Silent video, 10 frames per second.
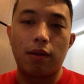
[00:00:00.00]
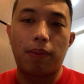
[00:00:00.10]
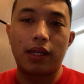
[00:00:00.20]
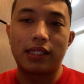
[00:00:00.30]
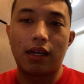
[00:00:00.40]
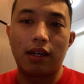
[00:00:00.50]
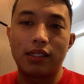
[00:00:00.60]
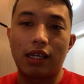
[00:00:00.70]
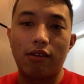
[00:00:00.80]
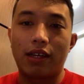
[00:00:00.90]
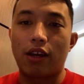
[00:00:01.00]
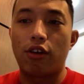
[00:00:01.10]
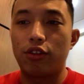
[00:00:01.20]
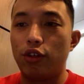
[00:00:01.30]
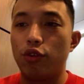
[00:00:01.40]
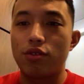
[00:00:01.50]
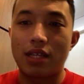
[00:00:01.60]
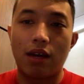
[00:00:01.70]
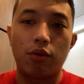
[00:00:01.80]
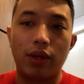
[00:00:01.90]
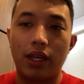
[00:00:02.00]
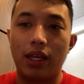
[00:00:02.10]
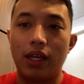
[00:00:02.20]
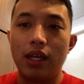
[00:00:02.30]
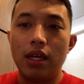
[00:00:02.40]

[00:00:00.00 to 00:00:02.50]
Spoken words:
but seller can continue to sell away.